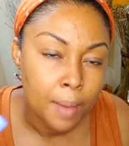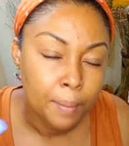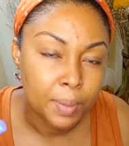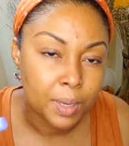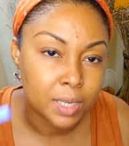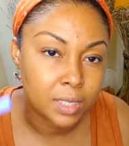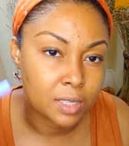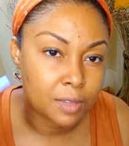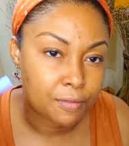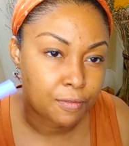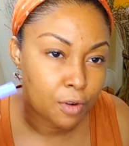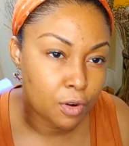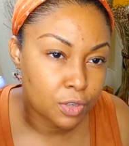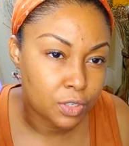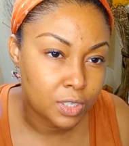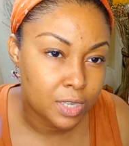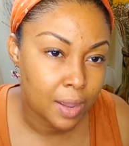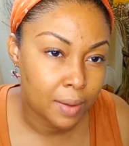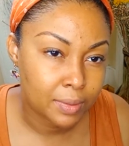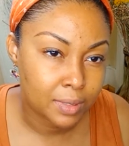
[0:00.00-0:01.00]
Because the
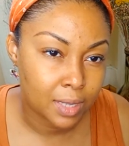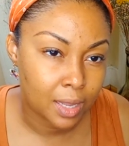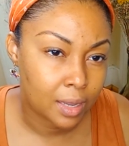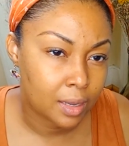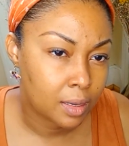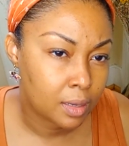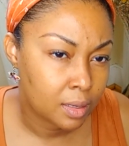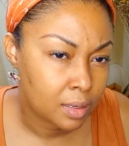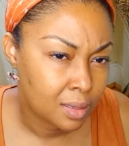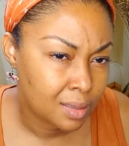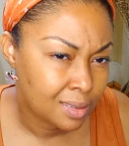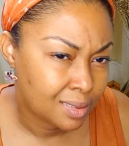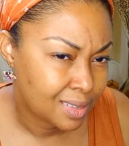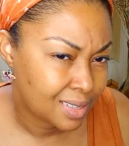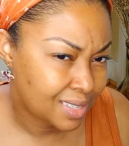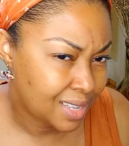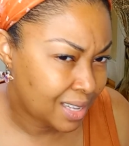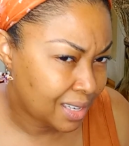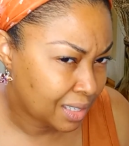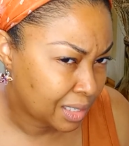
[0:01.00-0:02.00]
first day I was like,
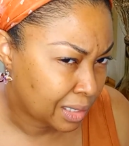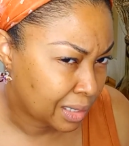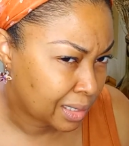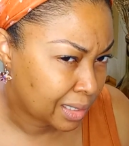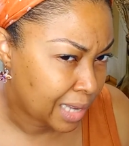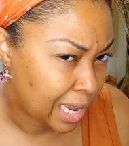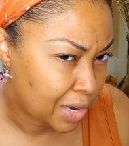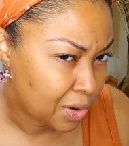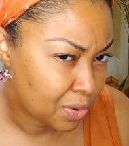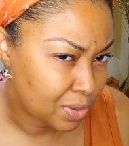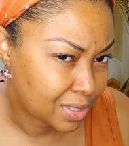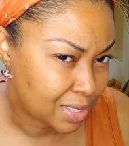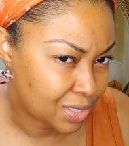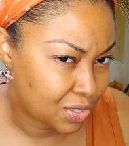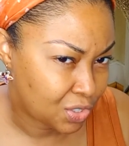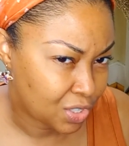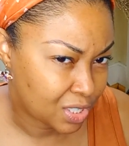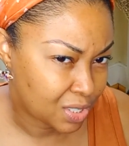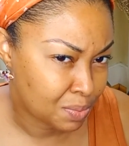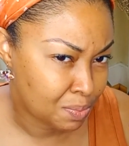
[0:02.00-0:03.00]
does that look lighter or is
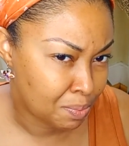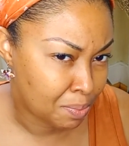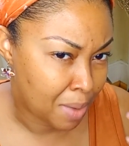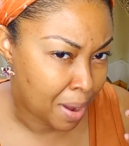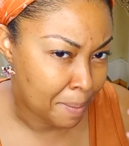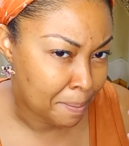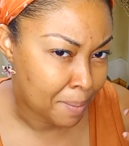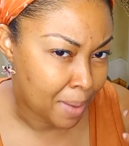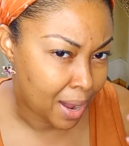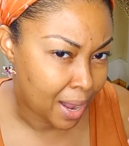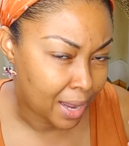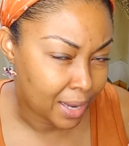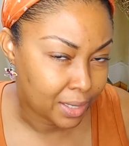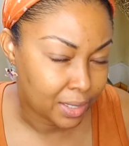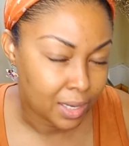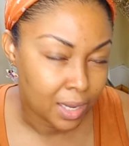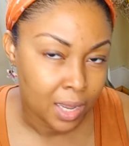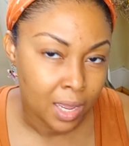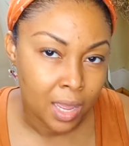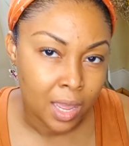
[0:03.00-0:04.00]
it just my
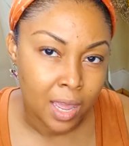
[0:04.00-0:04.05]
mind?